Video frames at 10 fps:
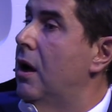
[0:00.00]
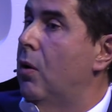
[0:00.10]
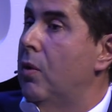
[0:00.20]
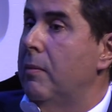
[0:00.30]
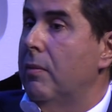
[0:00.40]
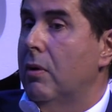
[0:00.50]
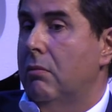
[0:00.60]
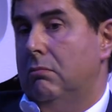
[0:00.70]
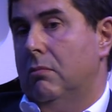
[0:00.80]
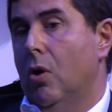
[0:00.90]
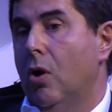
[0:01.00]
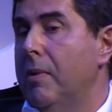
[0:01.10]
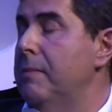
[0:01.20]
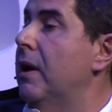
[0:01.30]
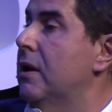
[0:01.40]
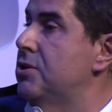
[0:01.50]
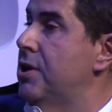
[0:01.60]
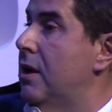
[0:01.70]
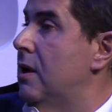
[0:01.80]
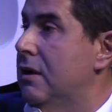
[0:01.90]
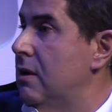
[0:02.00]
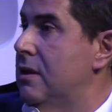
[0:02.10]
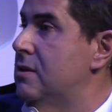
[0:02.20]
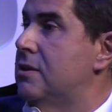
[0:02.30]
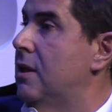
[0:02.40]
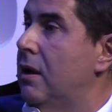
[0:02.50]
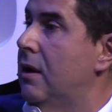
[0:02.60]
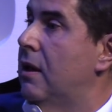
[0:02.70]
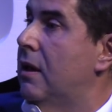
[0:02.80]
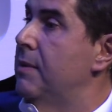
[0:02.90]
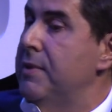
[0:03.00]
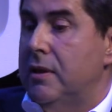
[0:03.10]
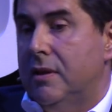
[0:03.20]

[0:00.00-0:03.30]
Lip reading: our global market share is still limited.